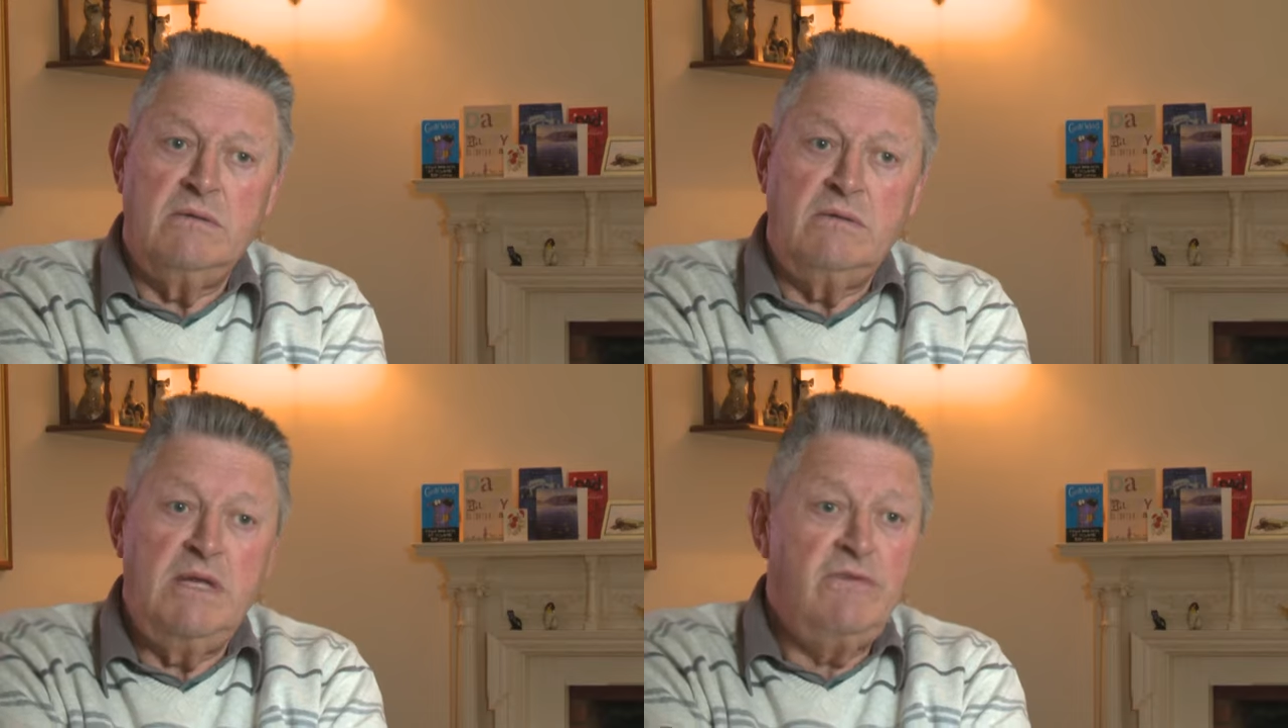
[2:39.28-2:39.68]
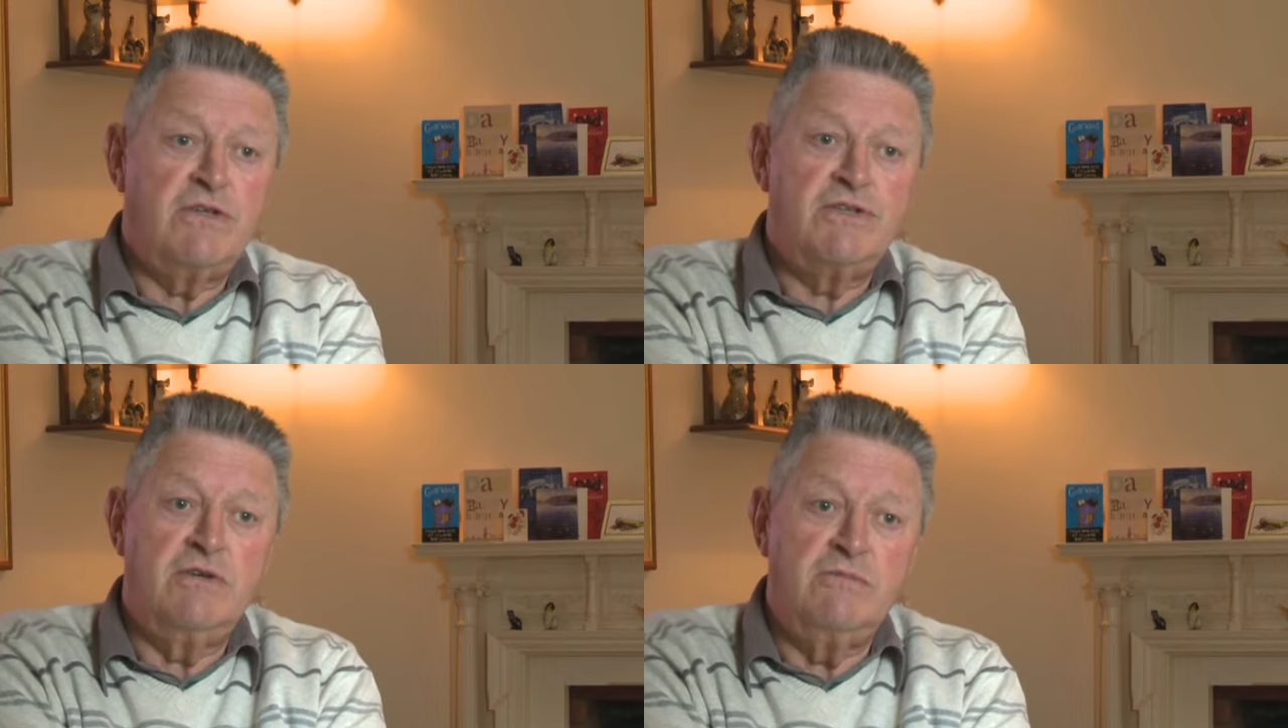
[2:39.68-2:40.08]
liver
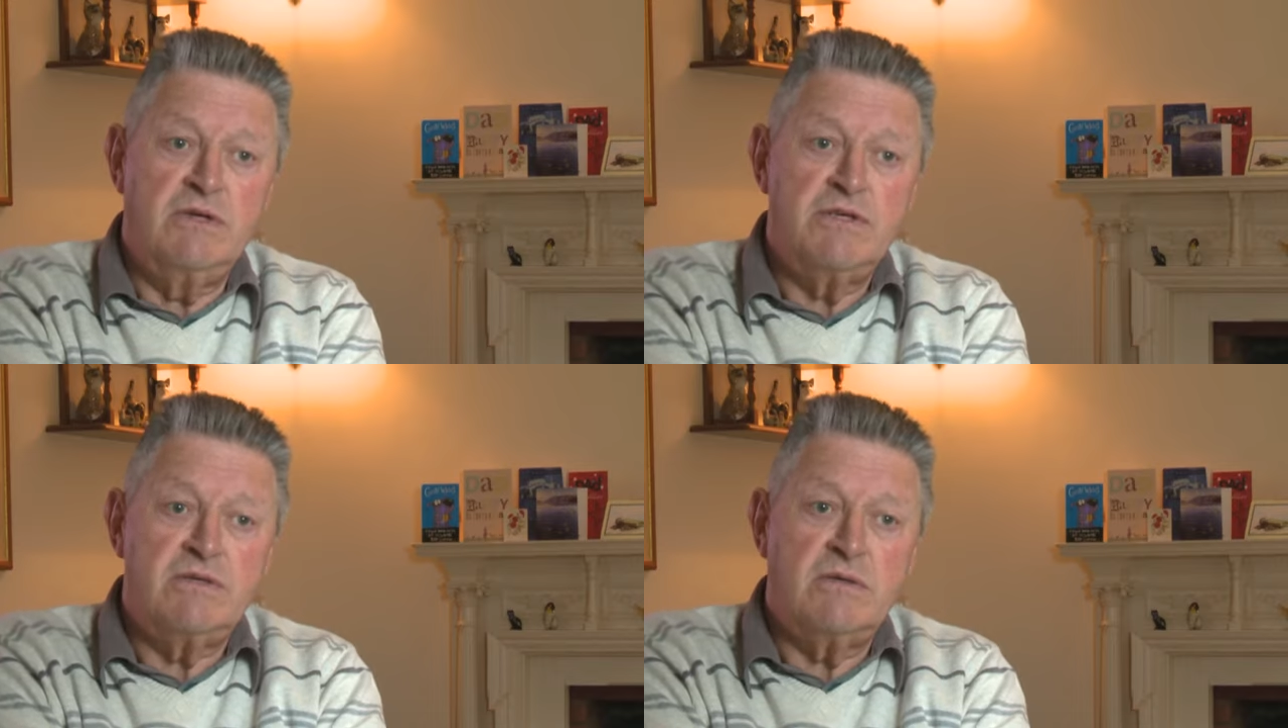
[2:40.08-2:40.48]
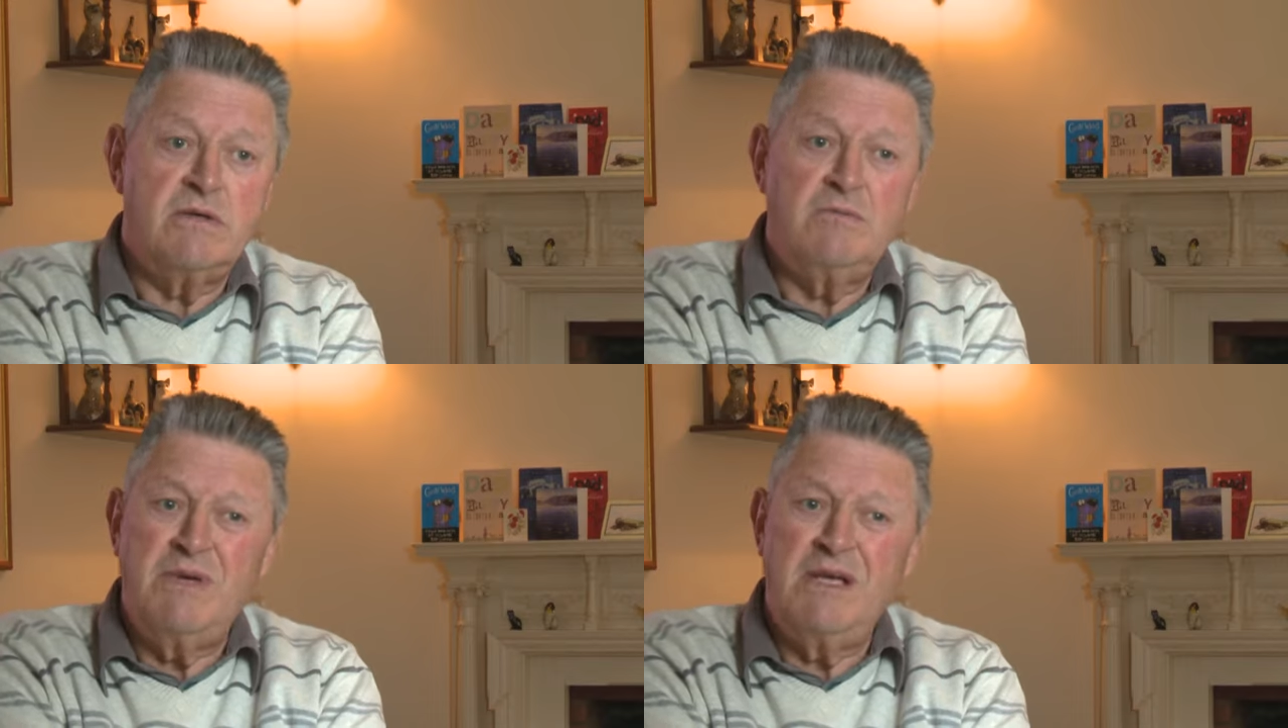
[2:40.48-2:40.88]
tumours
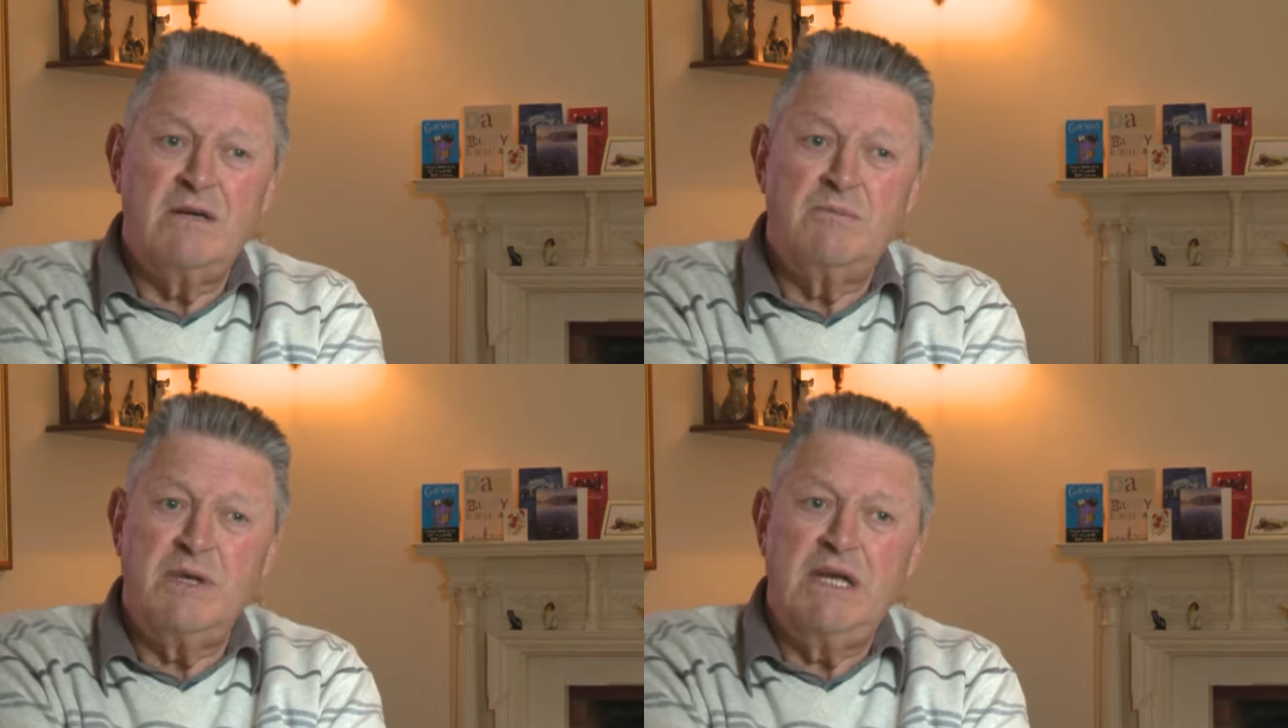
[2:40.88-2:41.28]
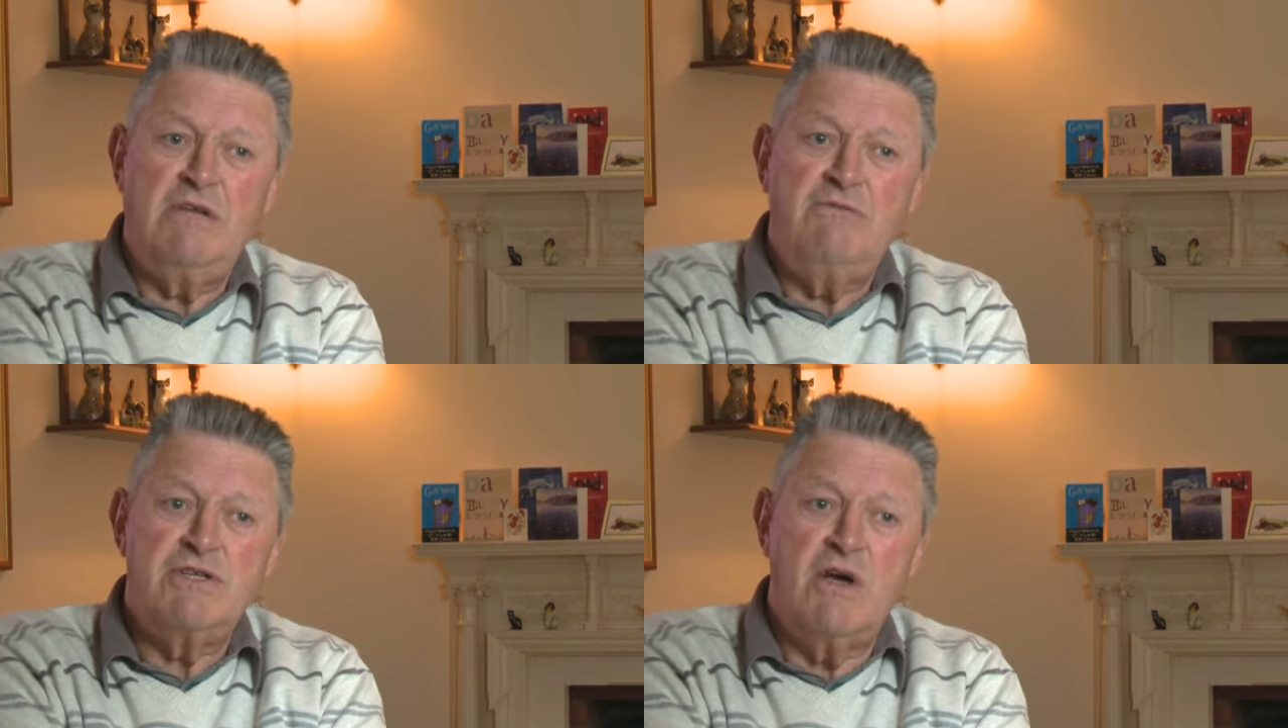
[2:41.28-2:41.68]
had been completely
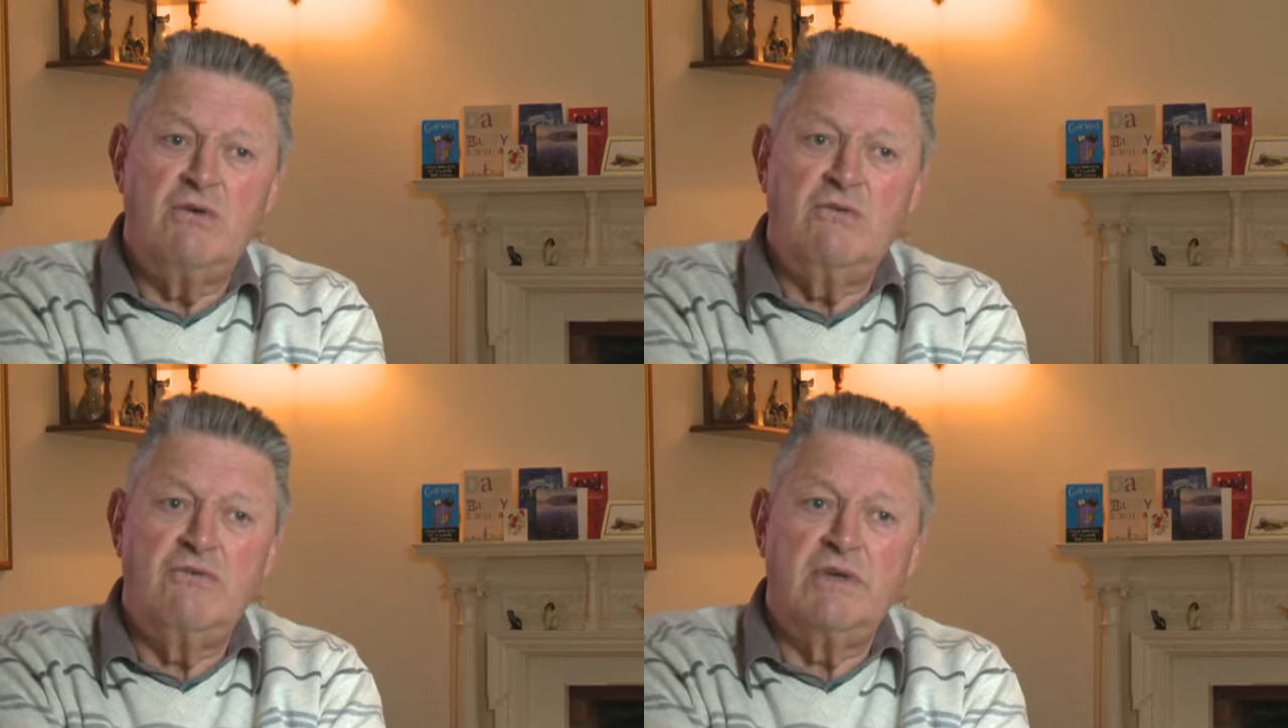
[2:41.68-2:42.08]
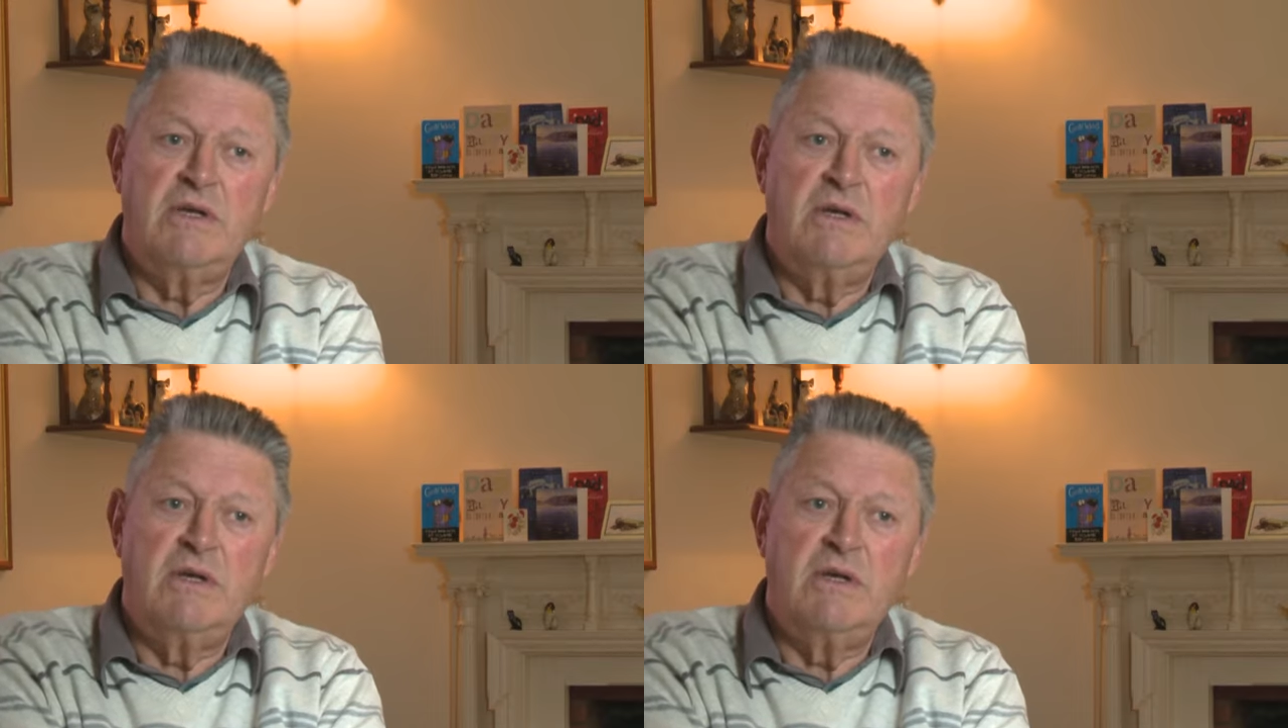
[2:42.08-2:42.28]
resolved.